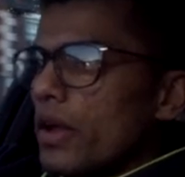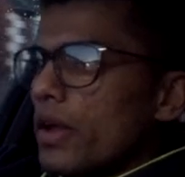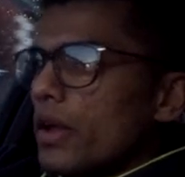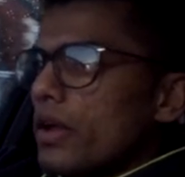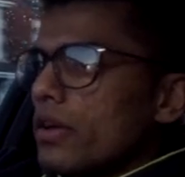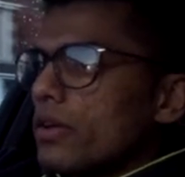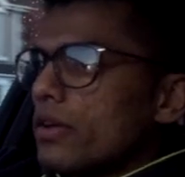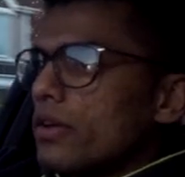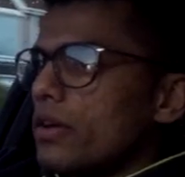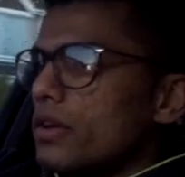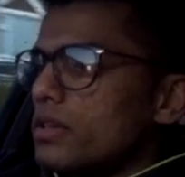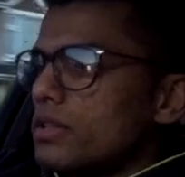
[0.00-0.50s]

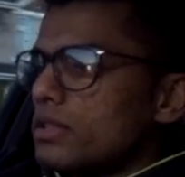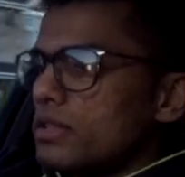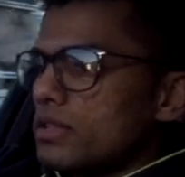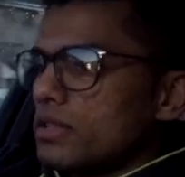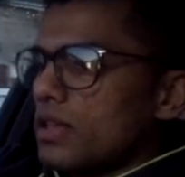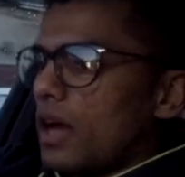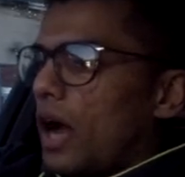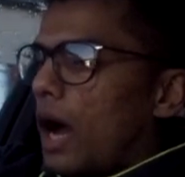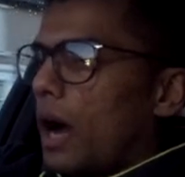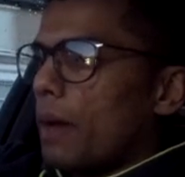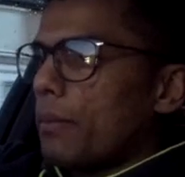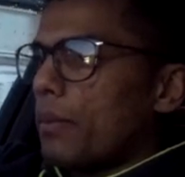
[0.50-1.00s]
because
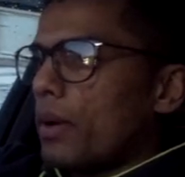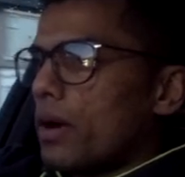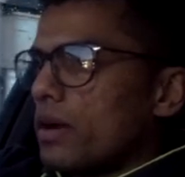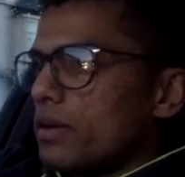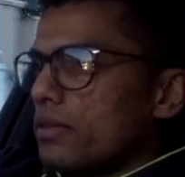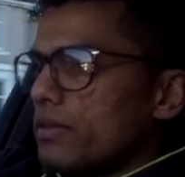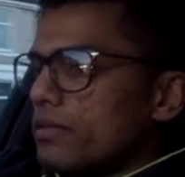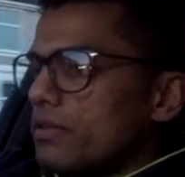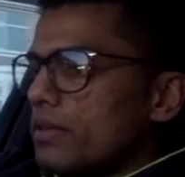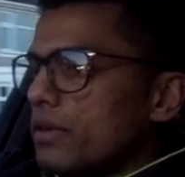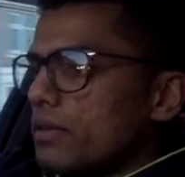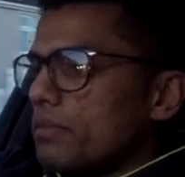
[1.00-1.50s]
I'm
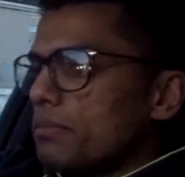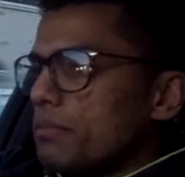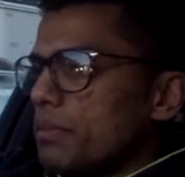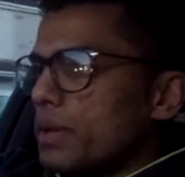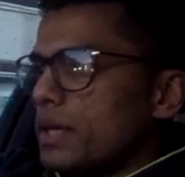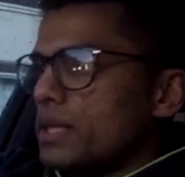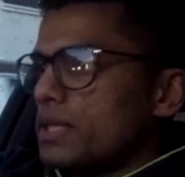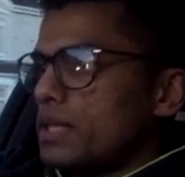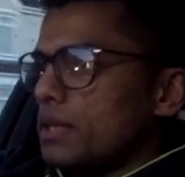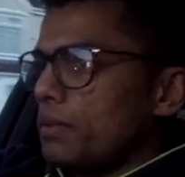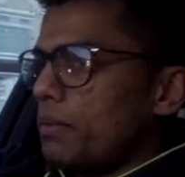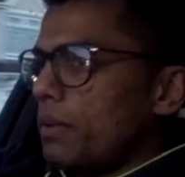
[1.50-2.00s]
on
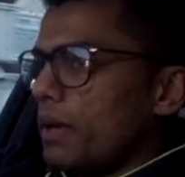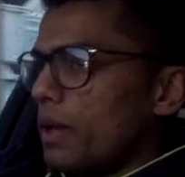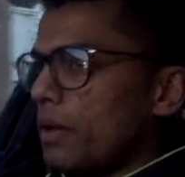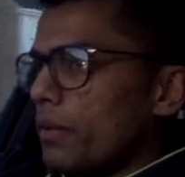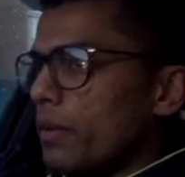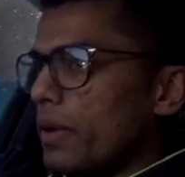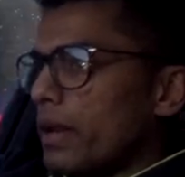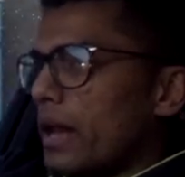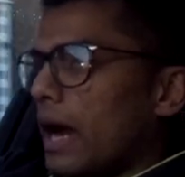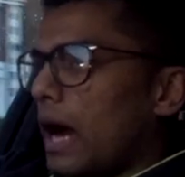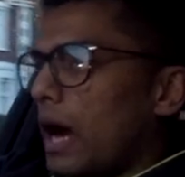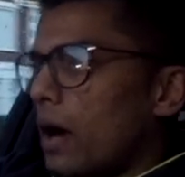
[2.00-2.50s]
PCP
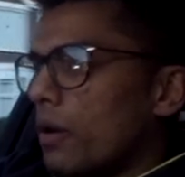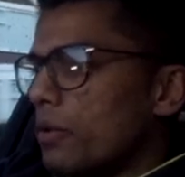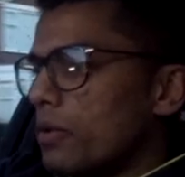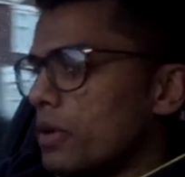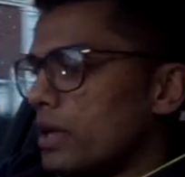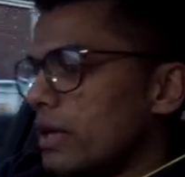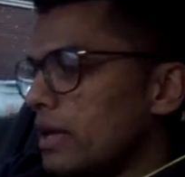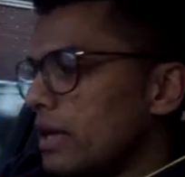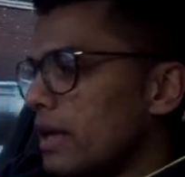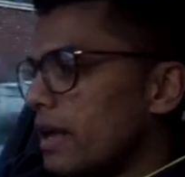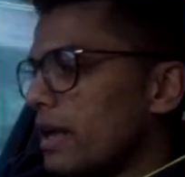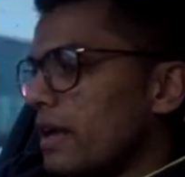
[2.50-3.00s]
with
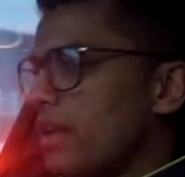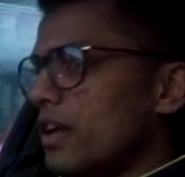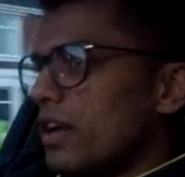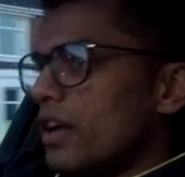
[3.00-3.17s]
Audi,